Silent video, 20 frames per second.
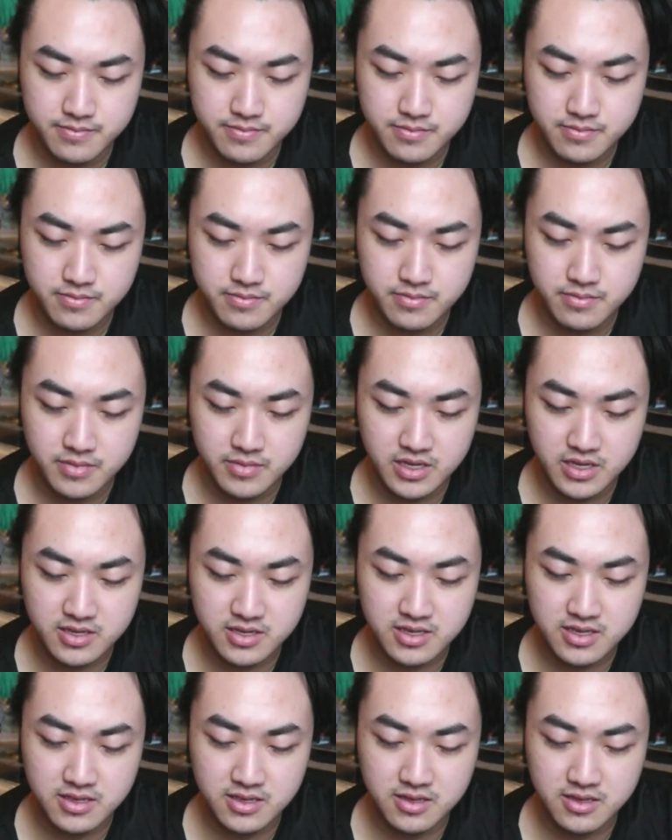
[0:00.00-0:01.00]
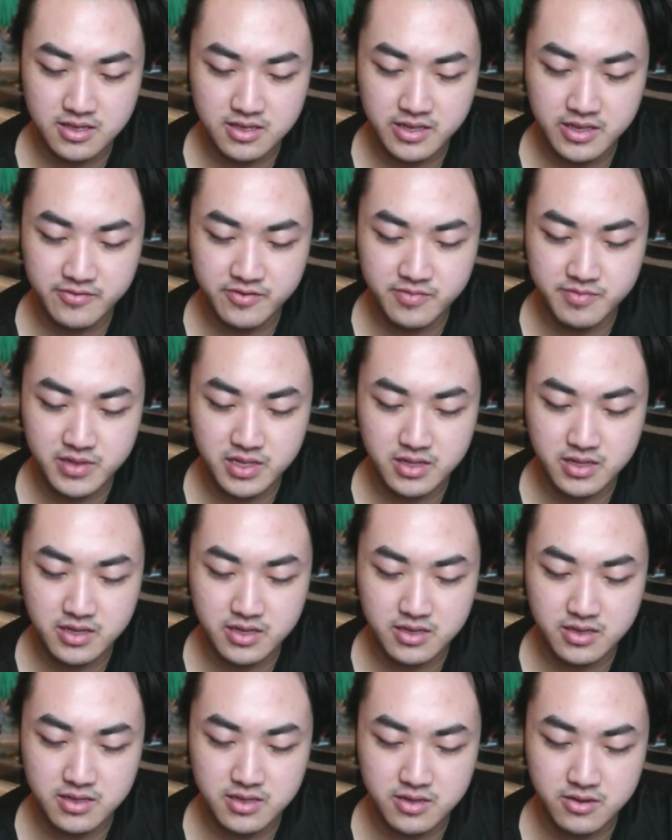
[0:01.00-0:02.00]
Because he doesn't have a building,
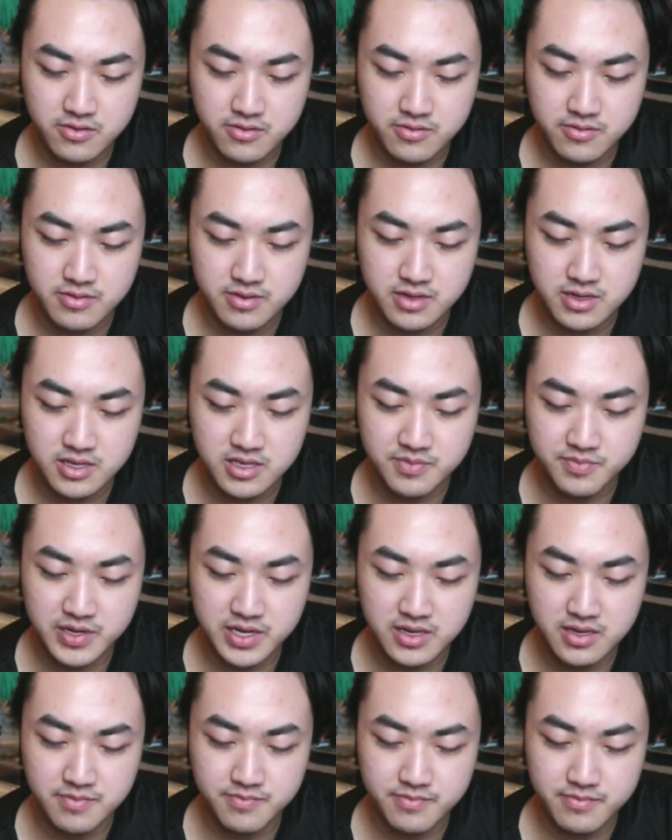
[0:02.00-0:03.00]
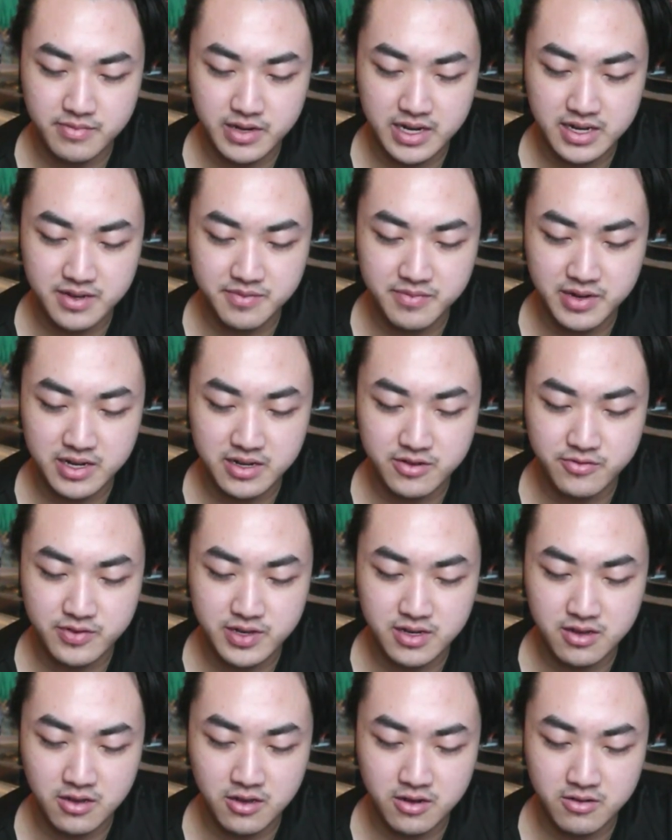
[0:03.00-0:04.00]
so a speed up Mighty Mire with a
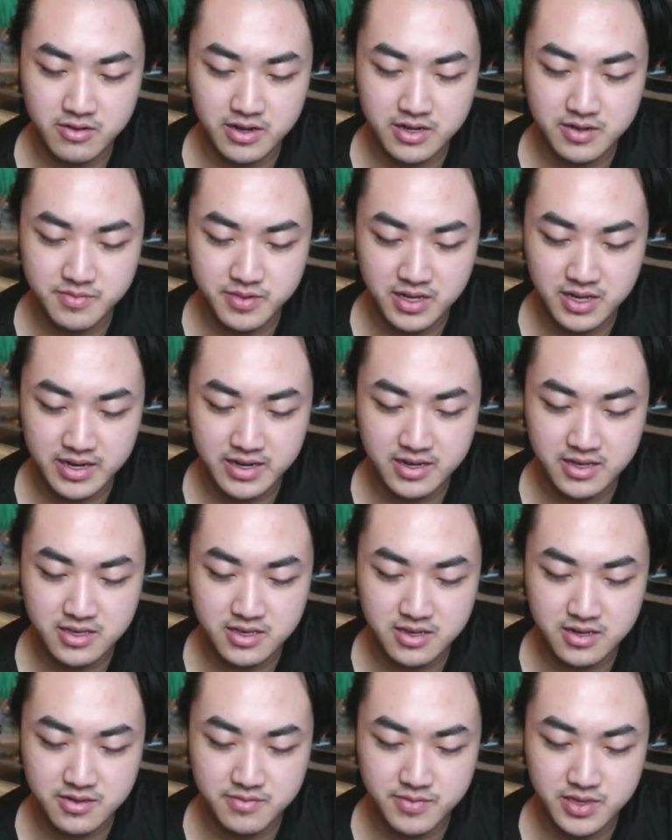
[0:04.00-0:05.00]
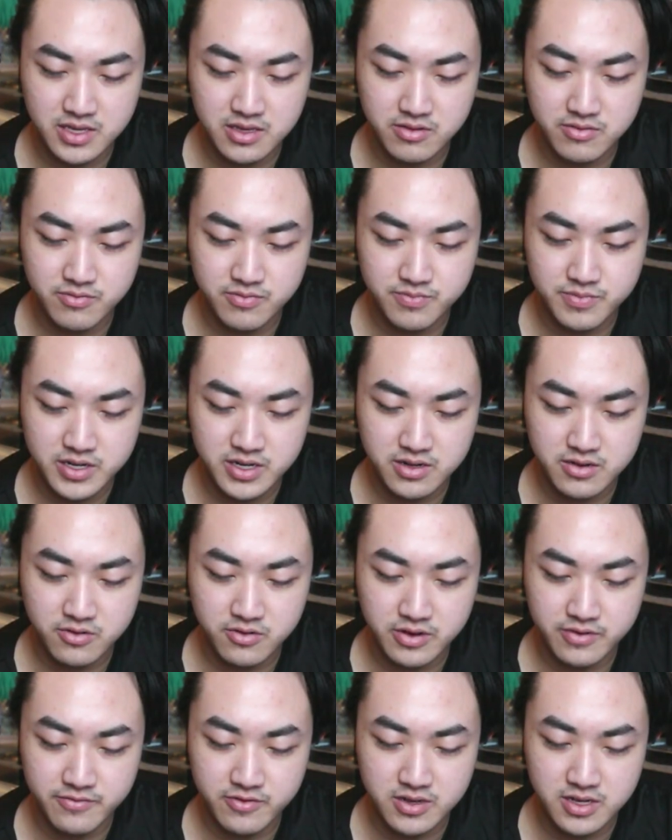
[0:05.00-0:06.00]
Hawk Rider behind is gonna be pretty annoying
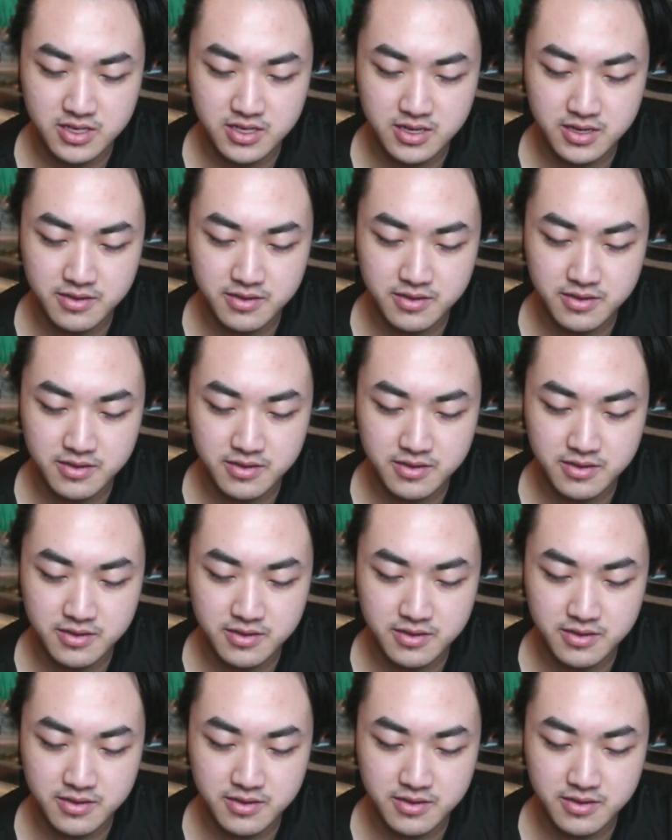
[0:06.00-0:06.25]
for this guy.